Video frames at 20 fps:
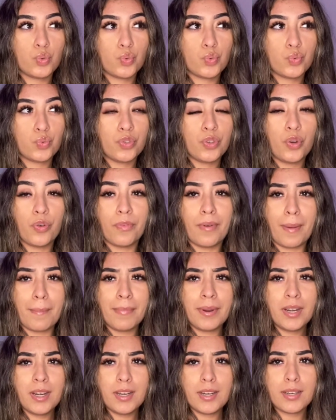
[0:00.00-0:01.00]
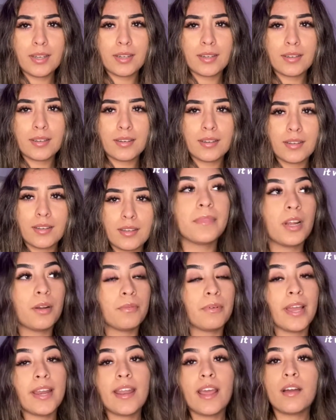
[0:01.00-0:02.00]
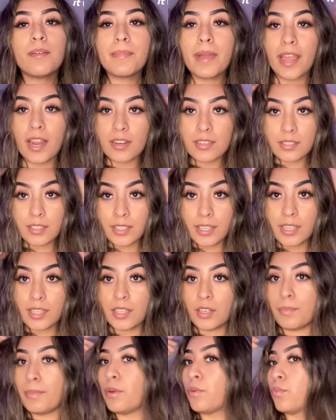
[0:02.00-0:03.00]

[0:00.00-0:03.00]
November. Right now my hair is looking a little bit